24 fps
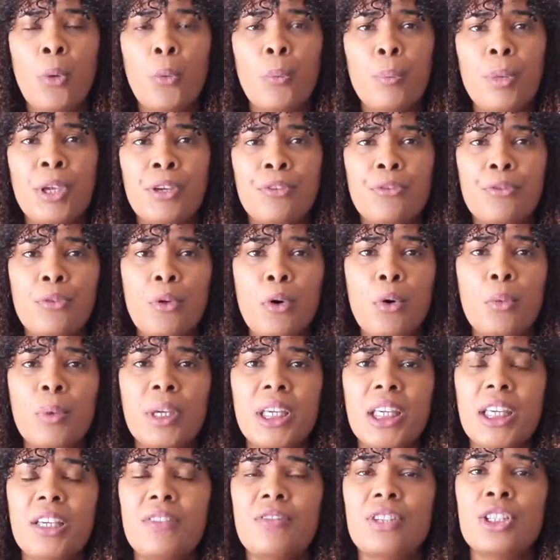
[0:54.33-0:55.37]
Before we
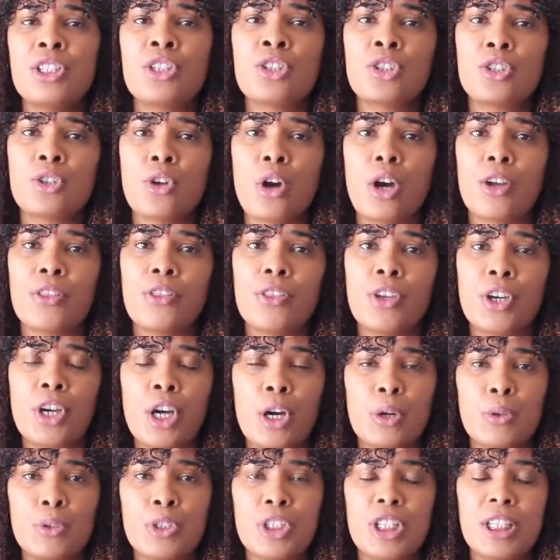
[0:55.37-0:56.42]
even start the
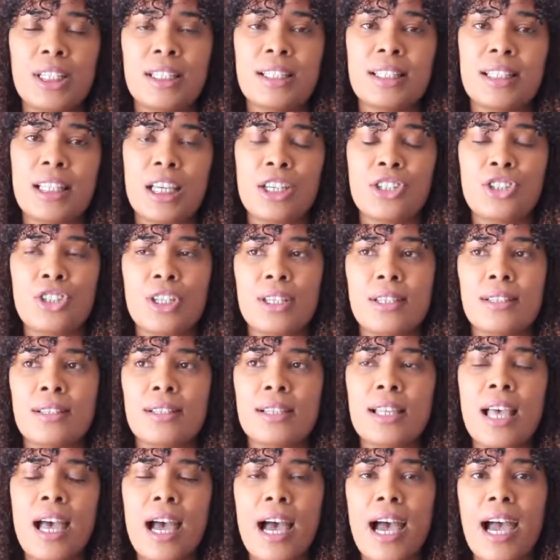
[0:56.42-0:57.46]
coaching
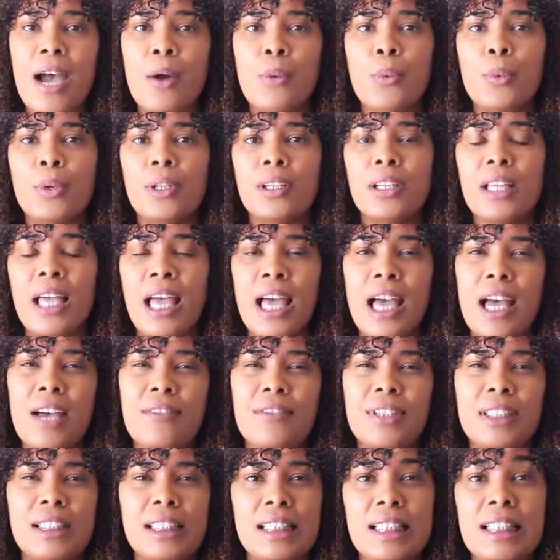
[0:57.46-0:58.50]
sessions, I will have
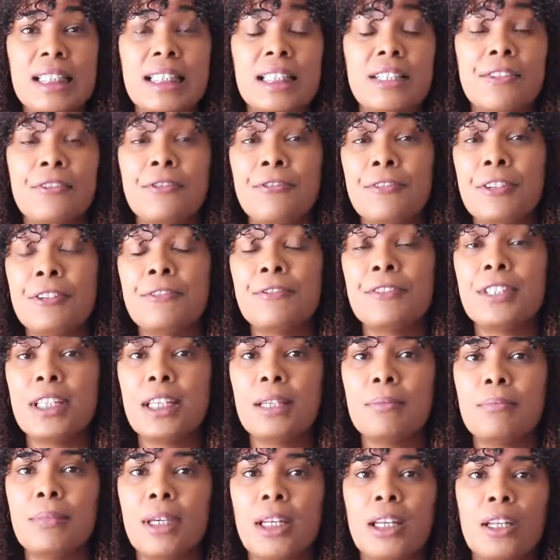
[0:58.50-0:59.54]
at least a
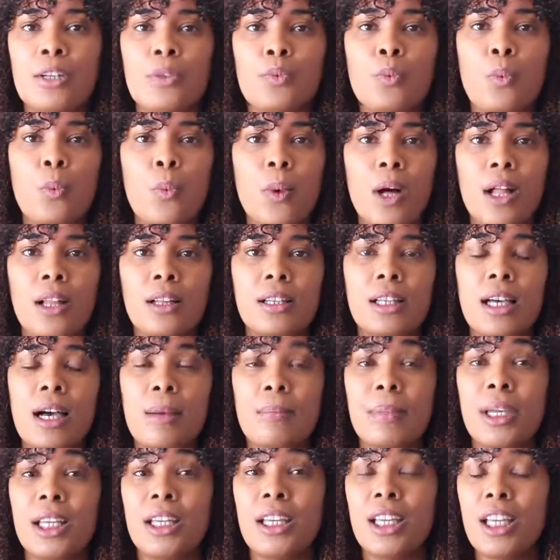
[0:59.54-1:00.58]
15-minute
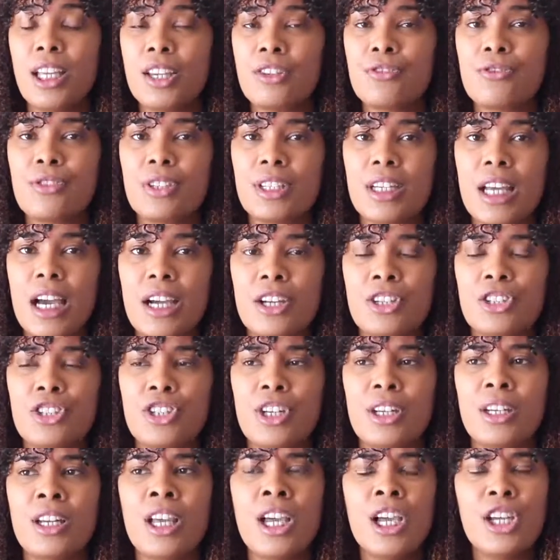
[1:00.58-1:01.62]
welcome and
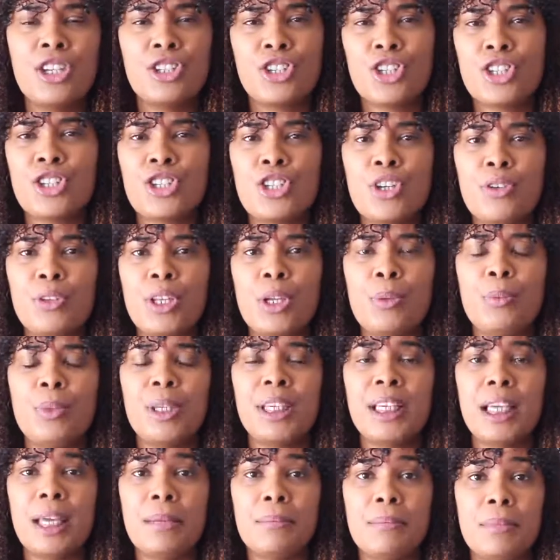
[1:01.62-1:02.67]
introduction just so that we
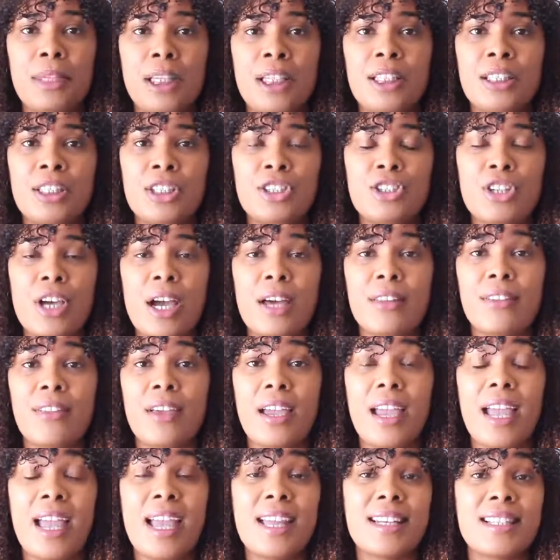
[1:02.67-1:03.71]
can meet each other
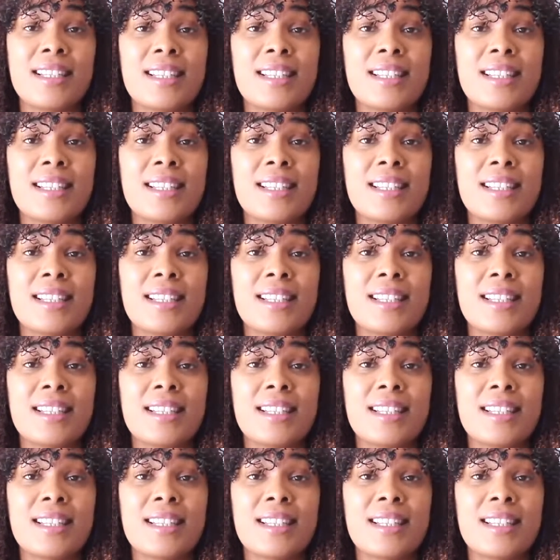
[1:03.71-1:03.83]
and